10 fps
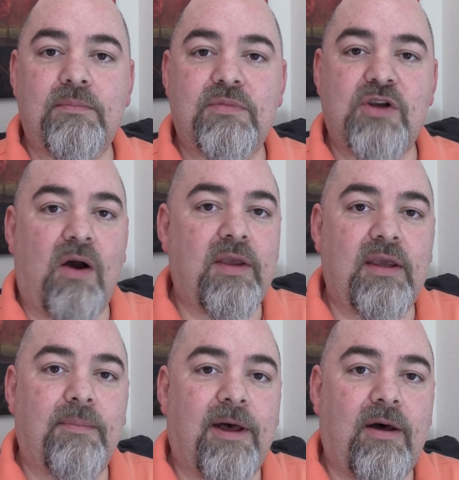
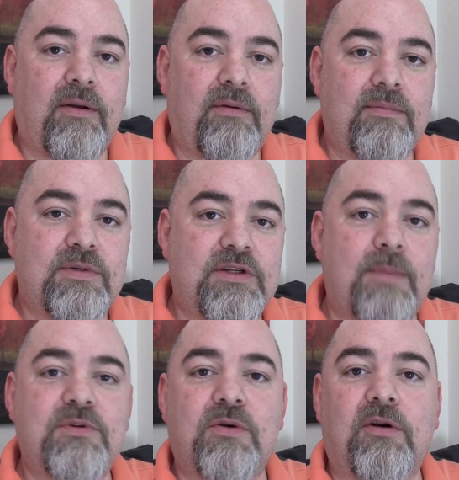talking about
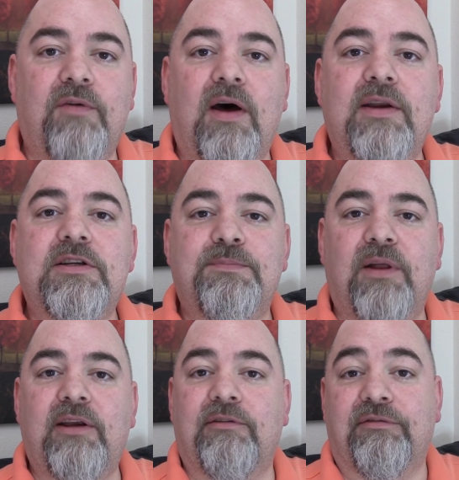some sort of
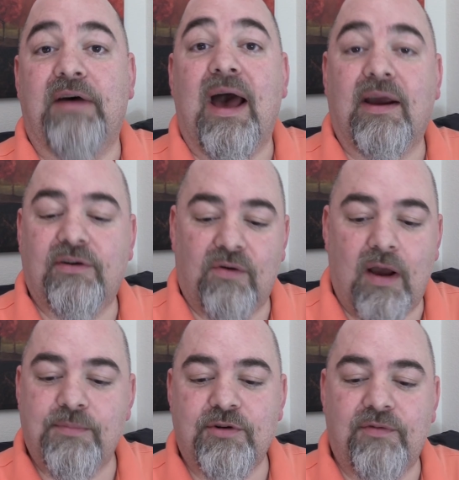unexplained fact or
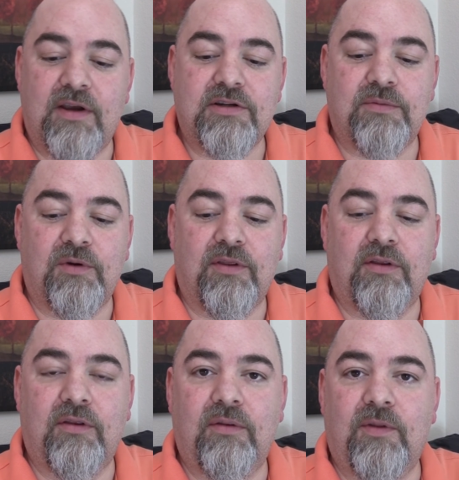observation
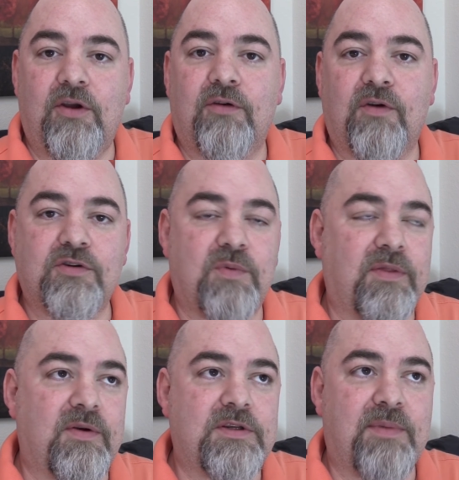within the universe,
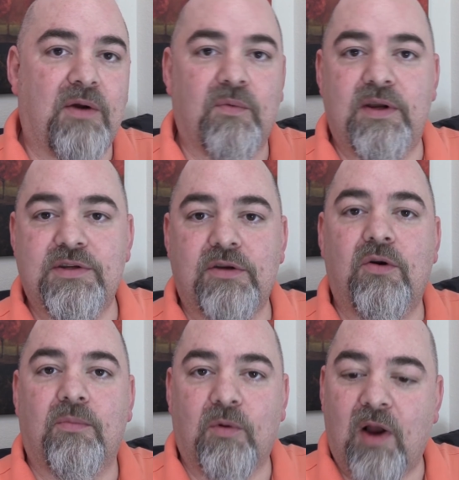whether it's about reason
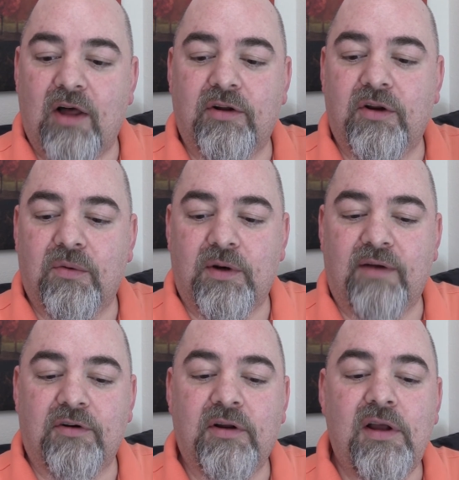or morality or
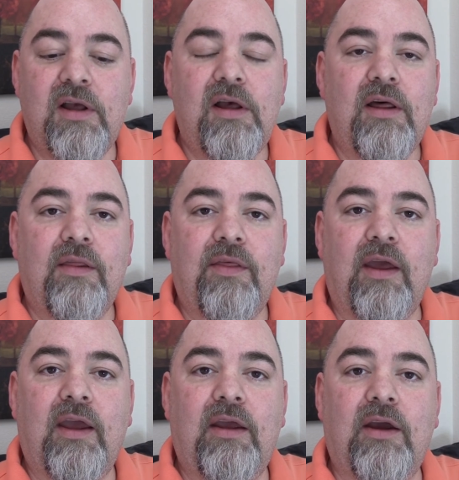whatever,
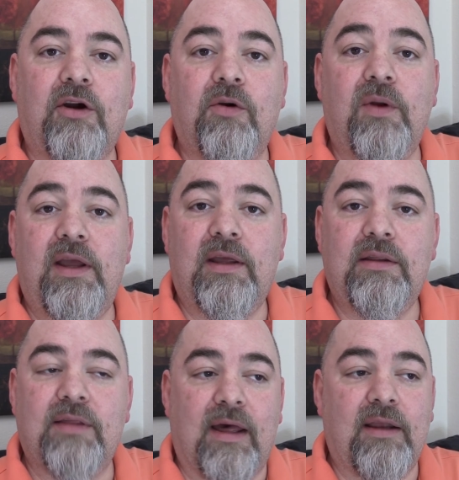they
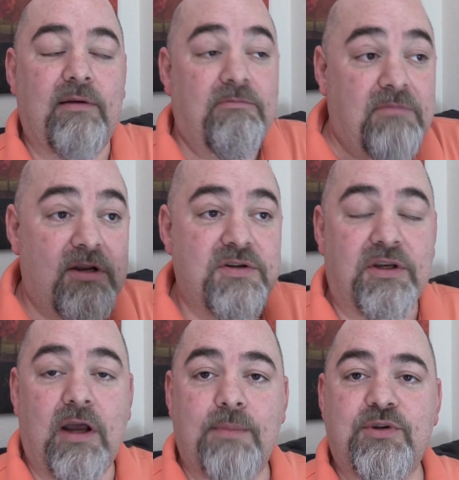agree that here's
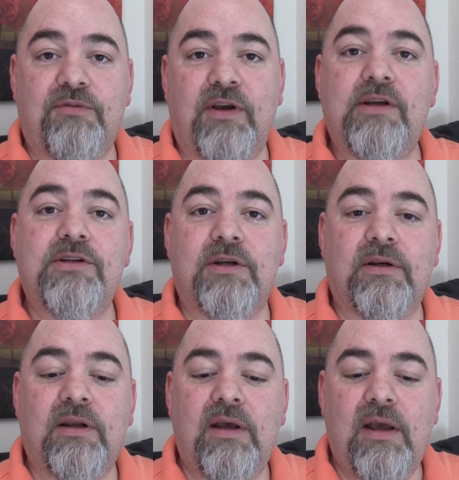an
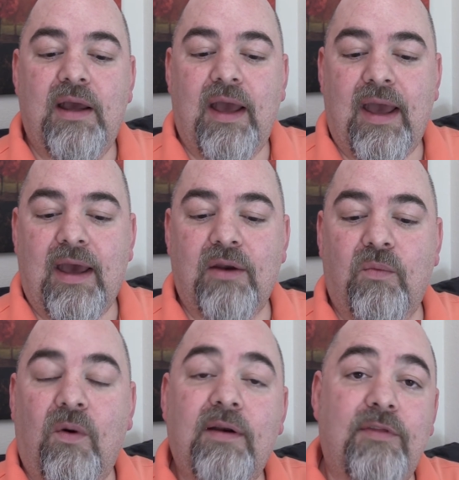observation,
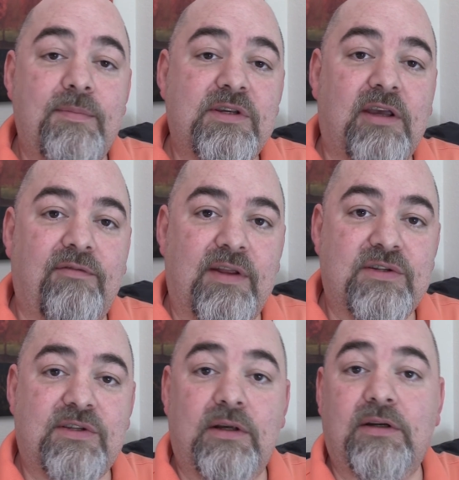and one of them is
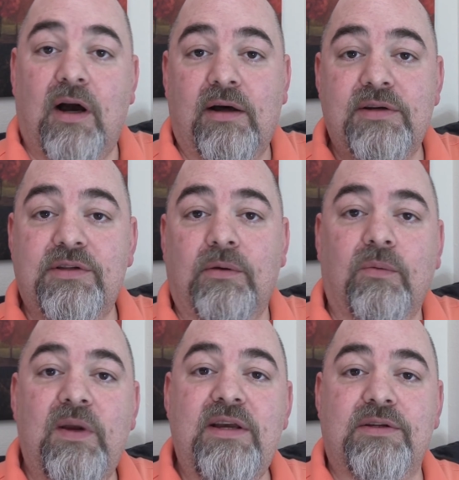convinced that God is the
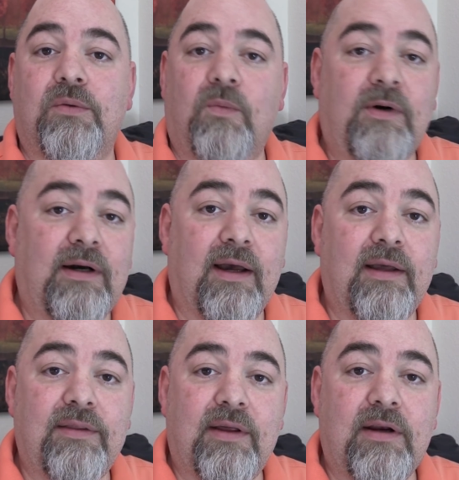reason
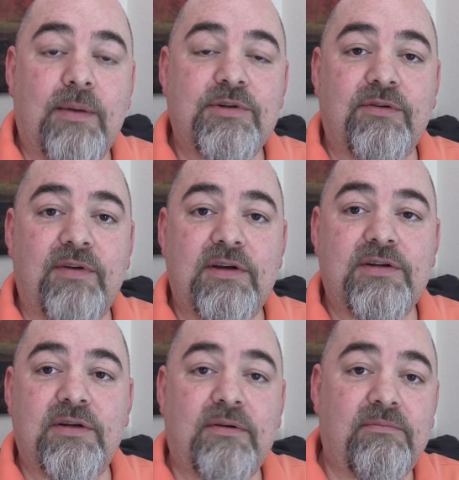why that
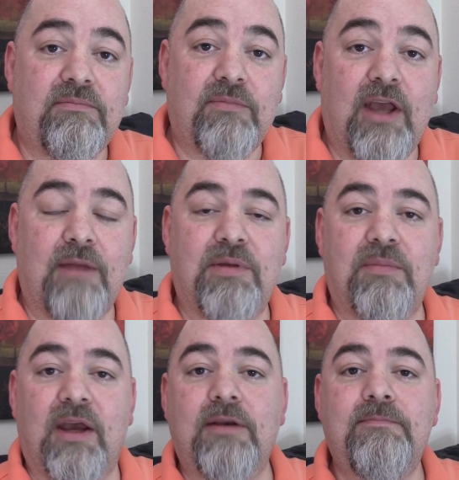observation can be
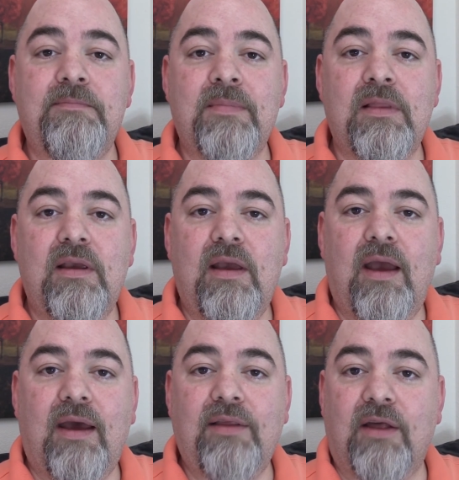made,
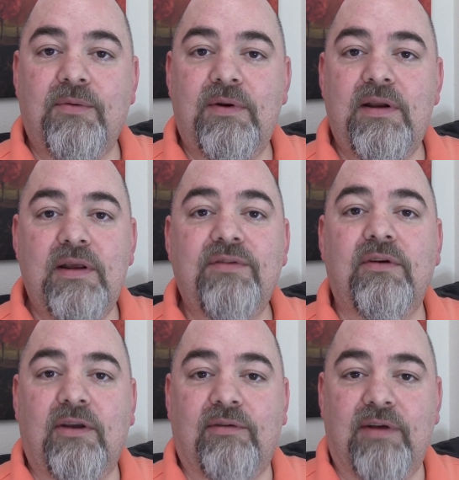and the other one
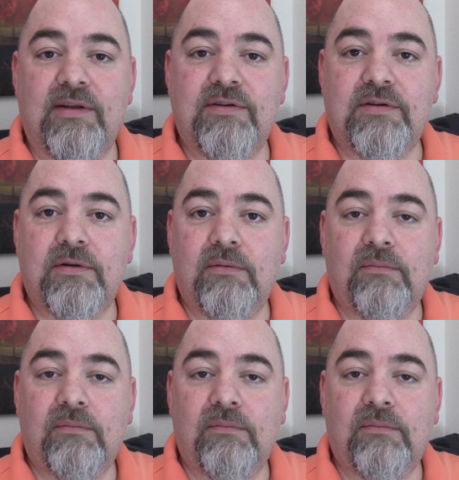isn't convinced.